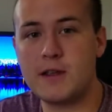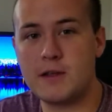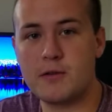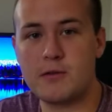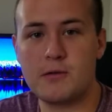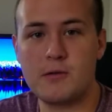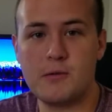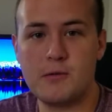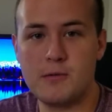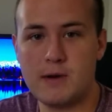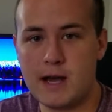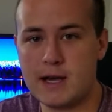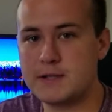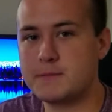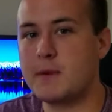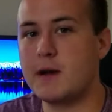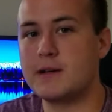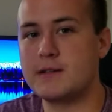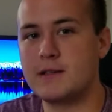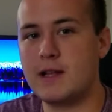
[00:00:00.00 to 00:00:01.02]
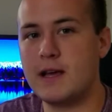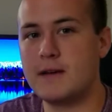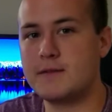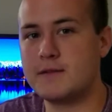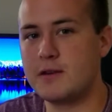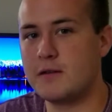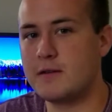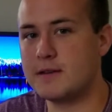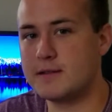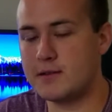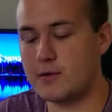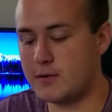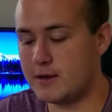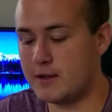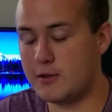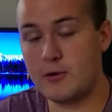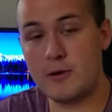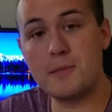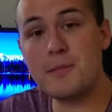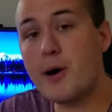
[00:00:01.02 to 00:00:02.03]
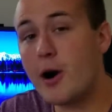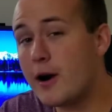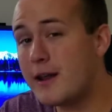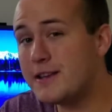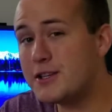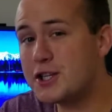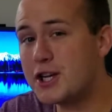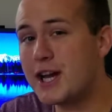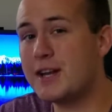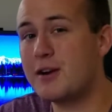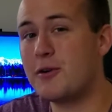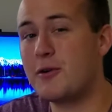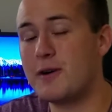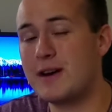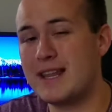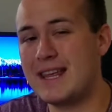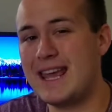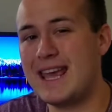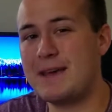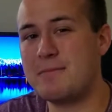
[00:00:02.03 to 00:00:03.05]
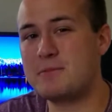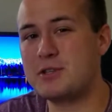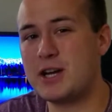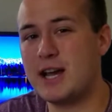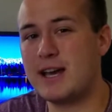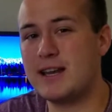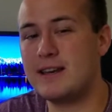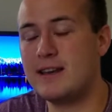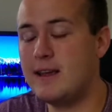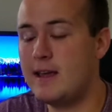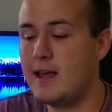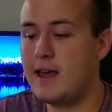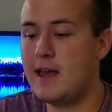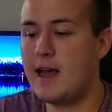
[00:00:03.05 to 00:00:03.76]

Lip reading: like through Xbox Live service, so either in party chat or in game chat,